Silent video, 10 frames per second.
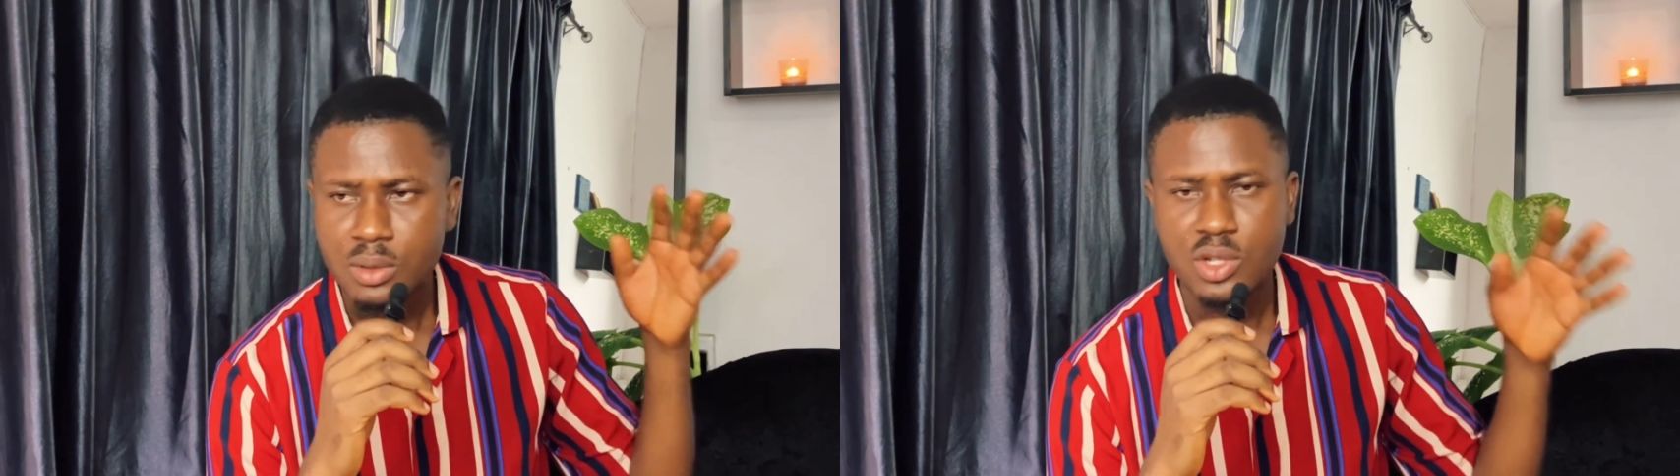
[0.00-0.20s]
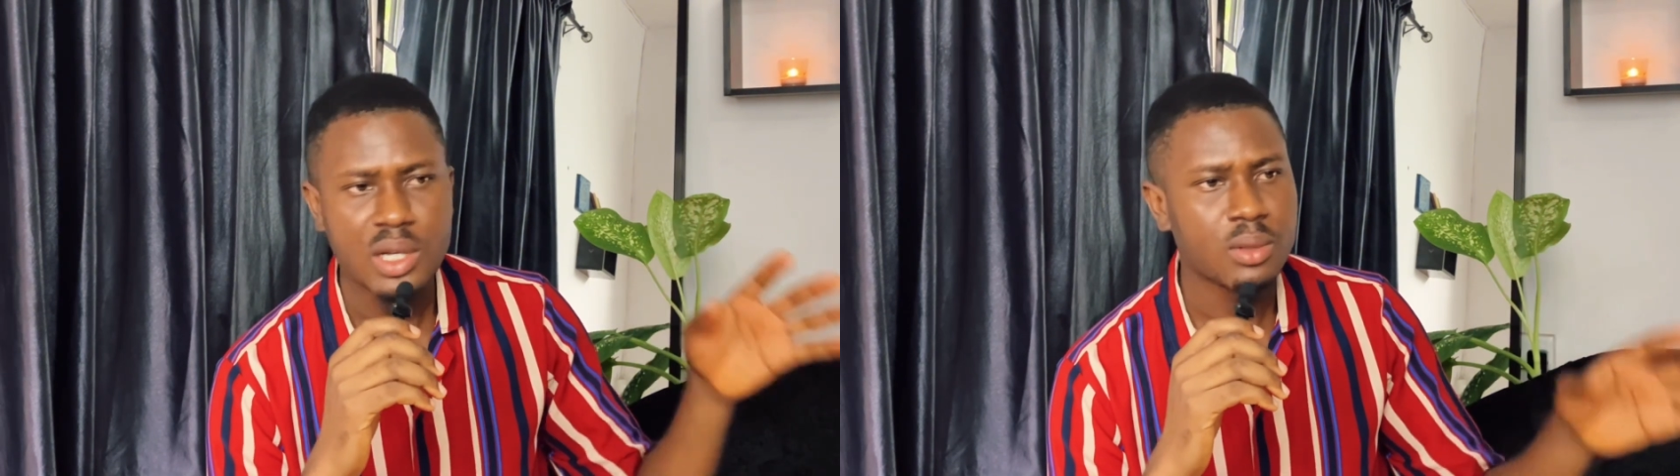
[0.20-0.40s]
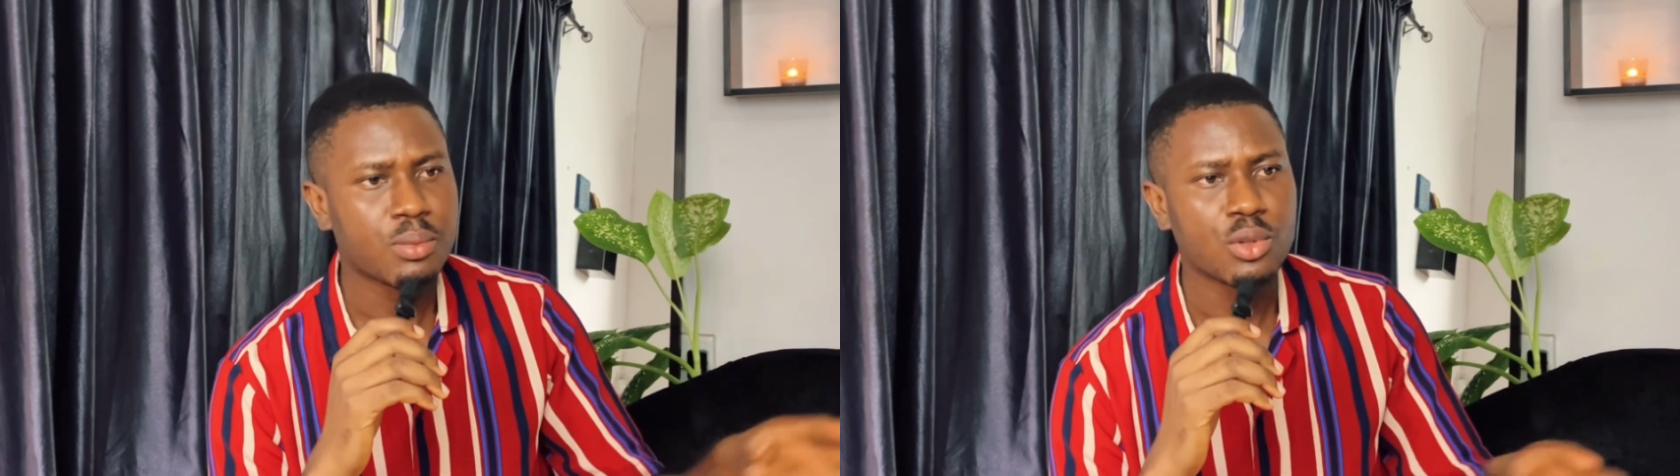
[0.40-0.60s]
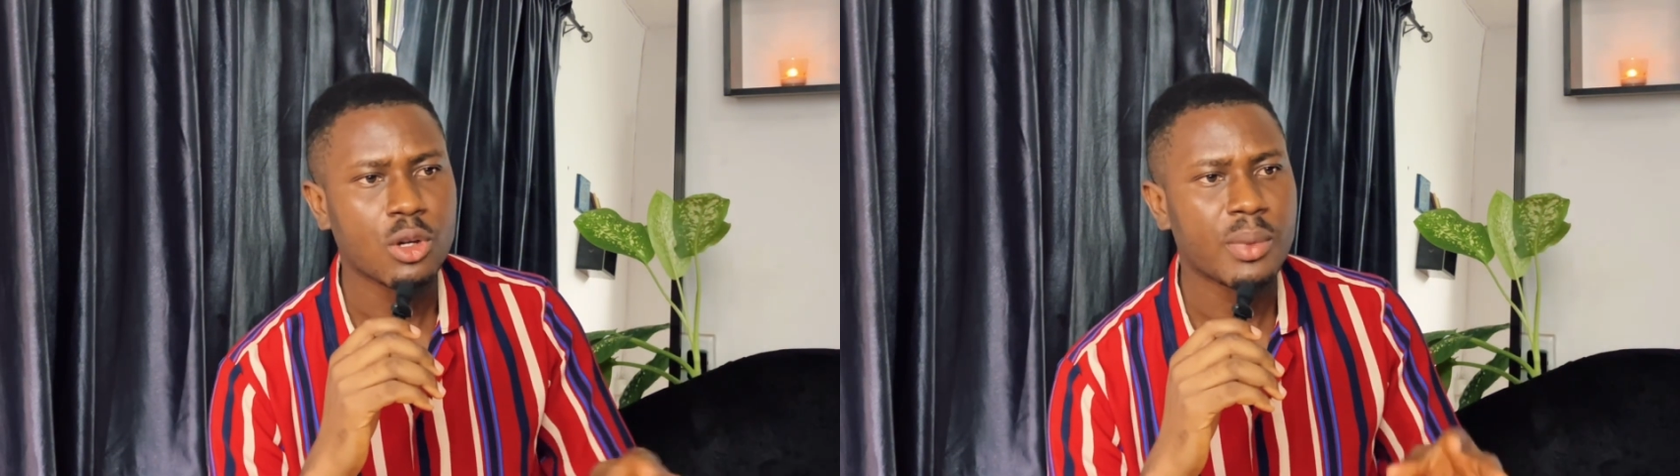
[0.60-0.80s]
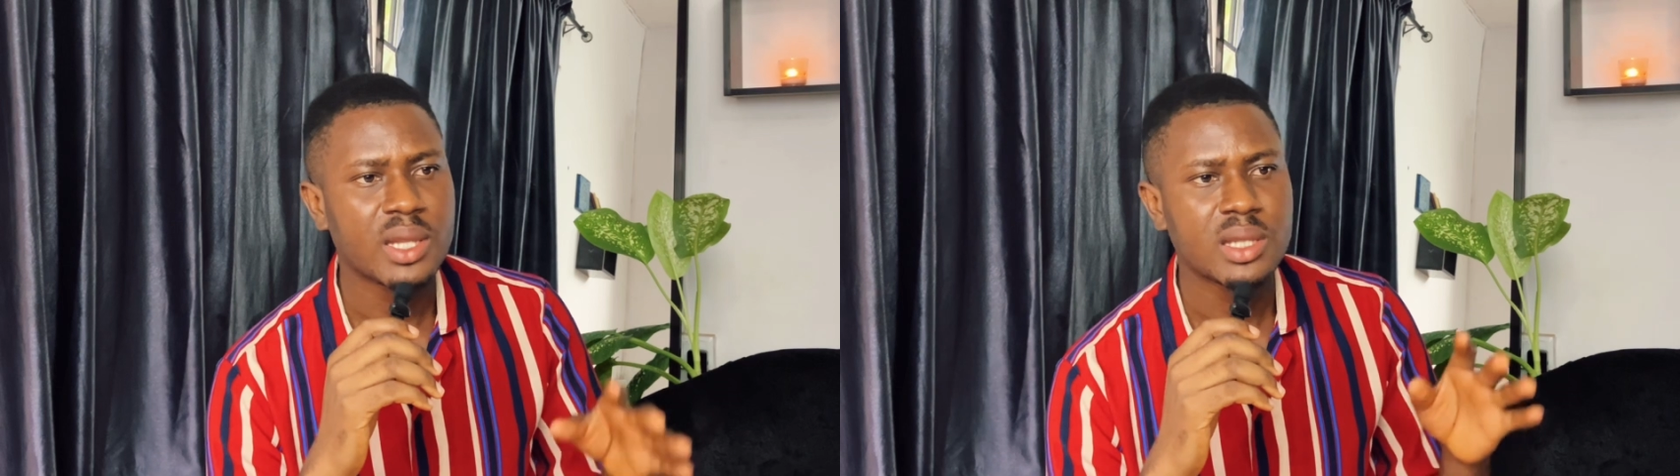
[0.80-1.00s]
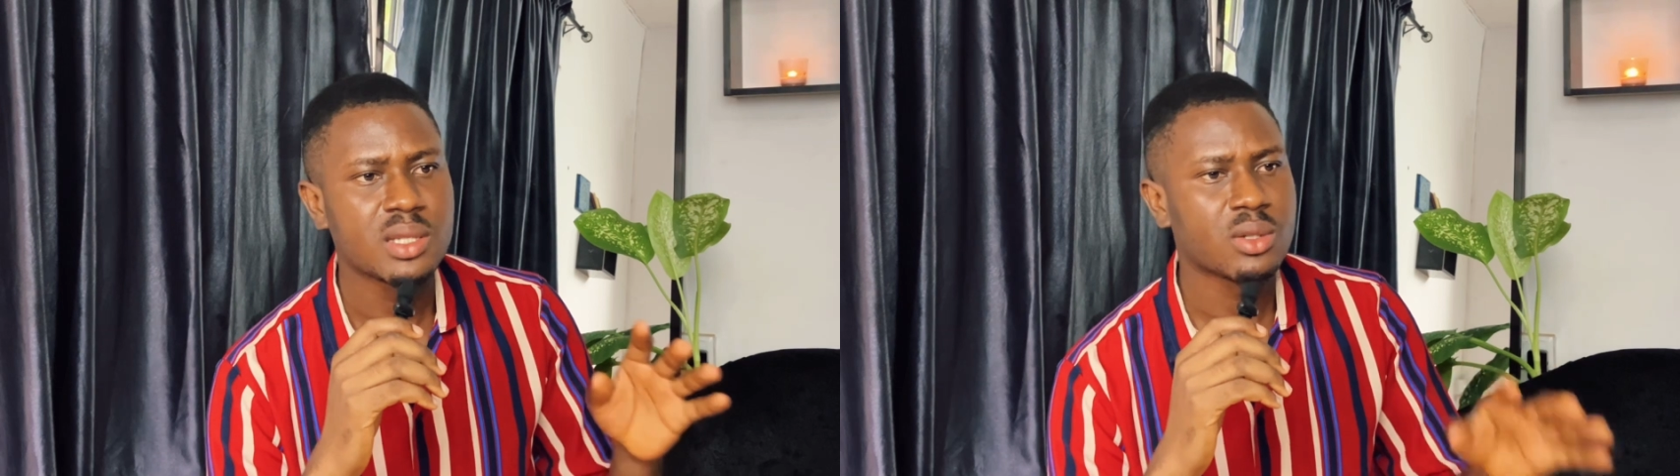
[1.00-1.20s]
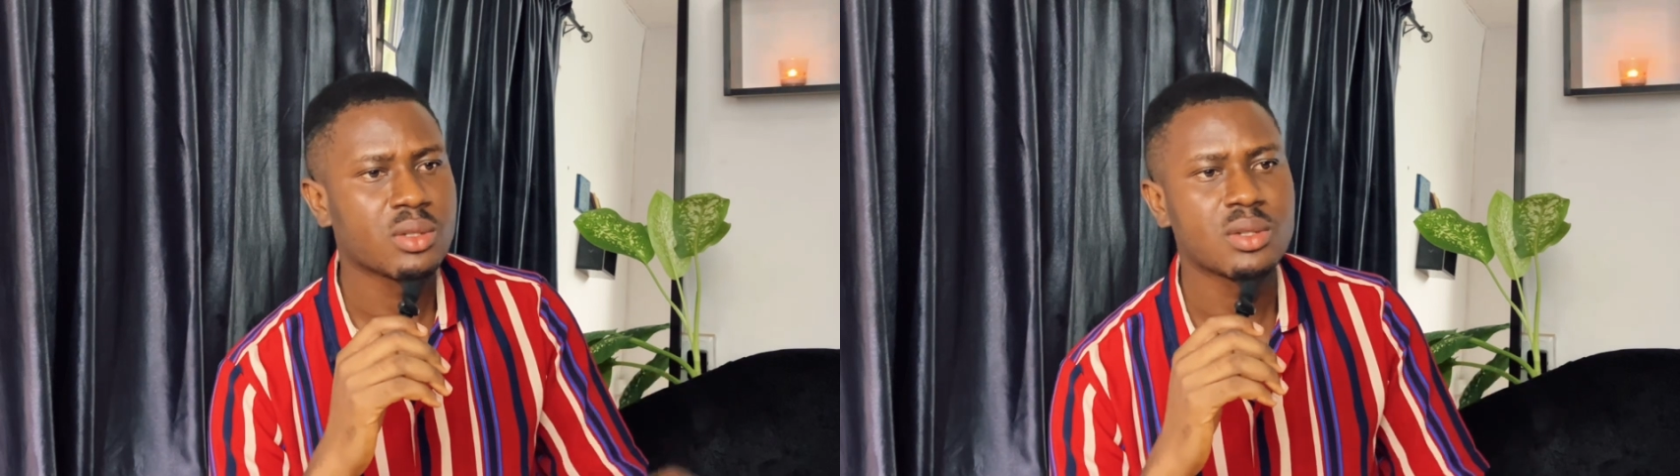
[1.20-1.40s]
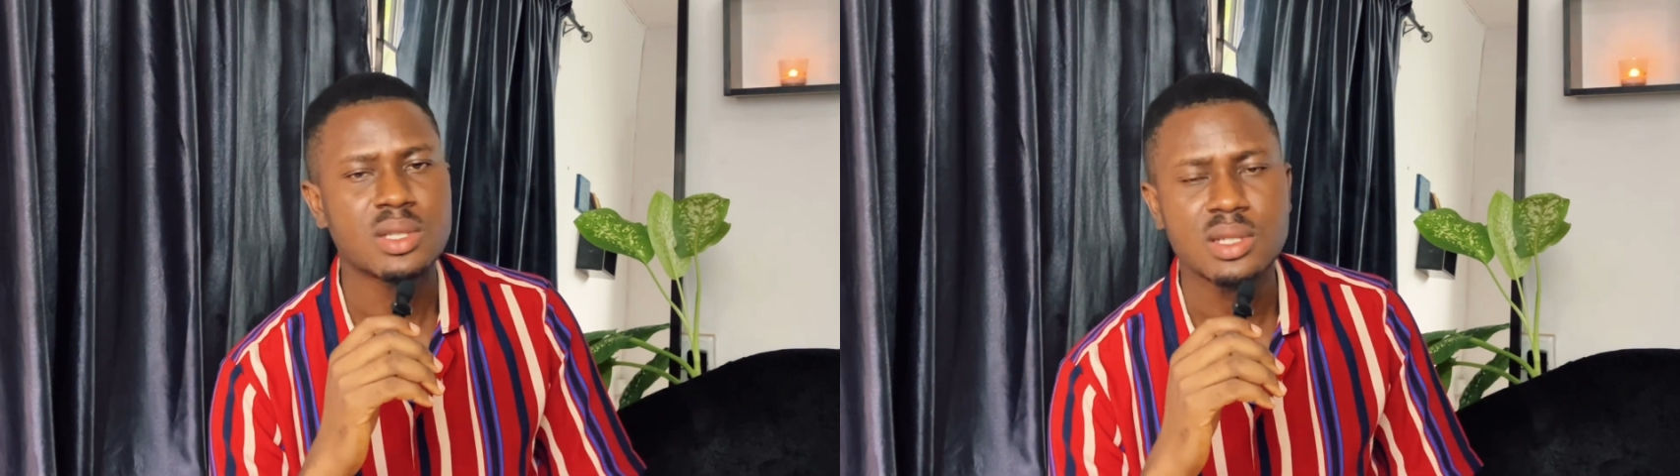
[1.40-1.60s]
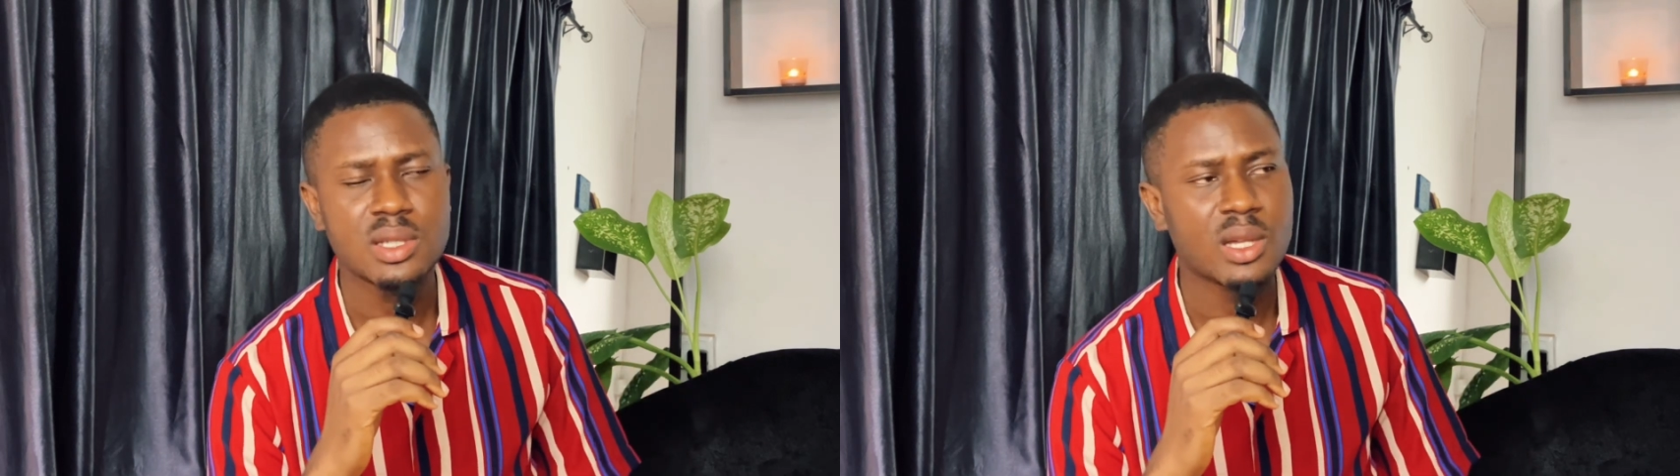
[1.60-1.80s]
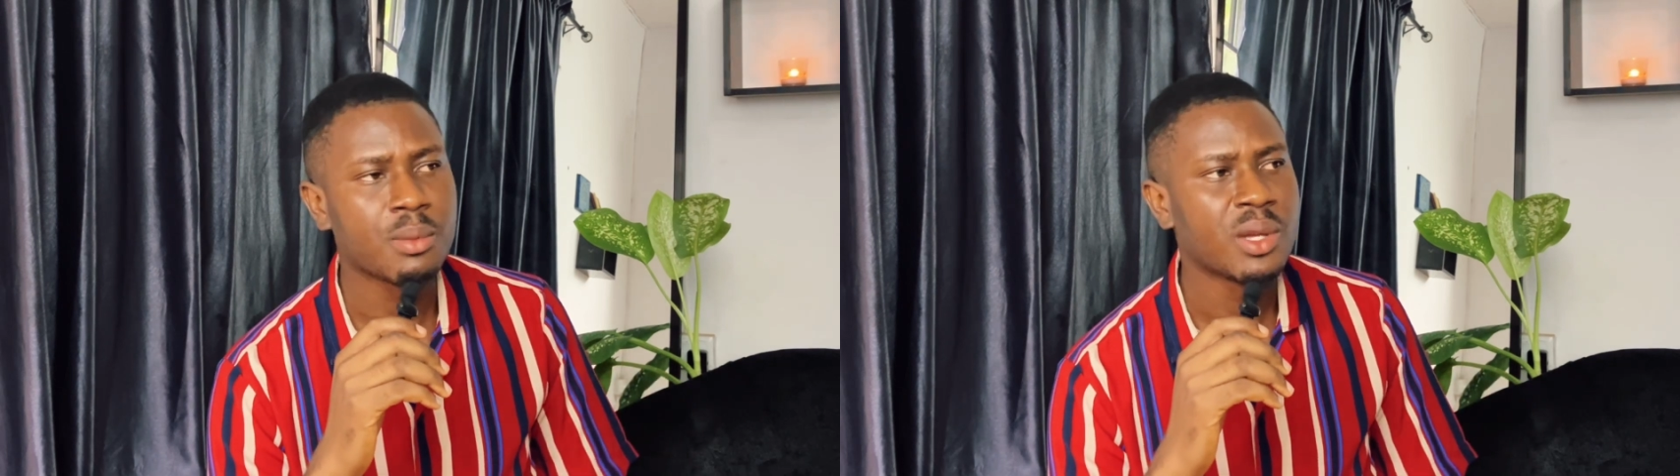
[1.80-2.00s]
trying to put all my things onto the
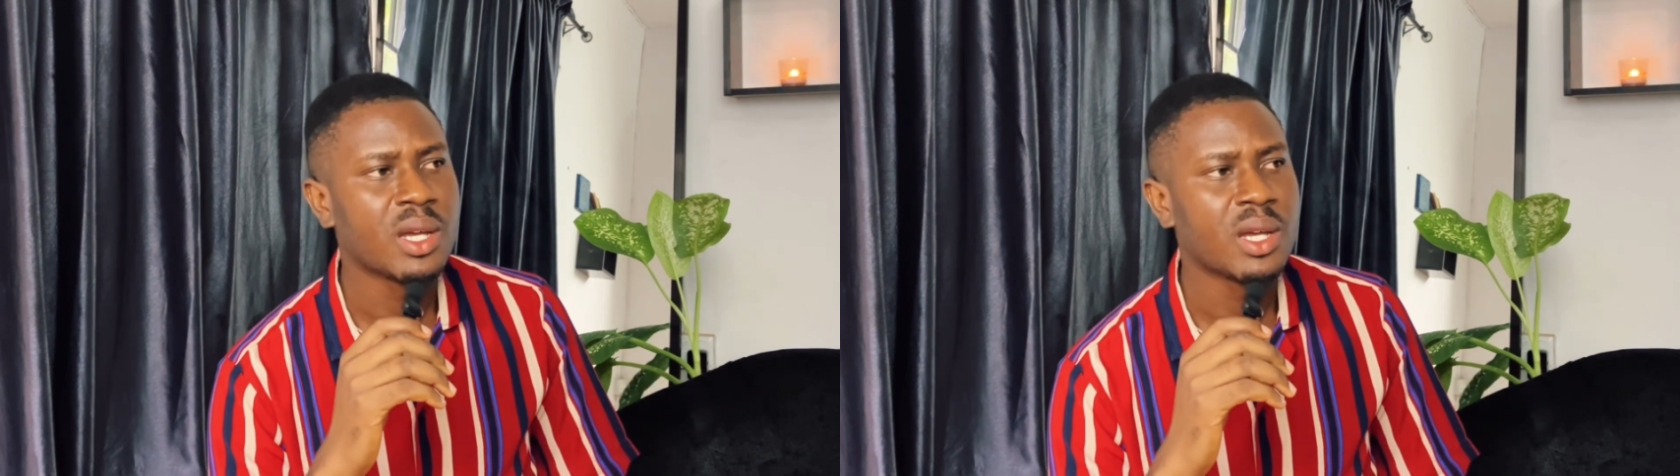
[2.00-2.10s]
system,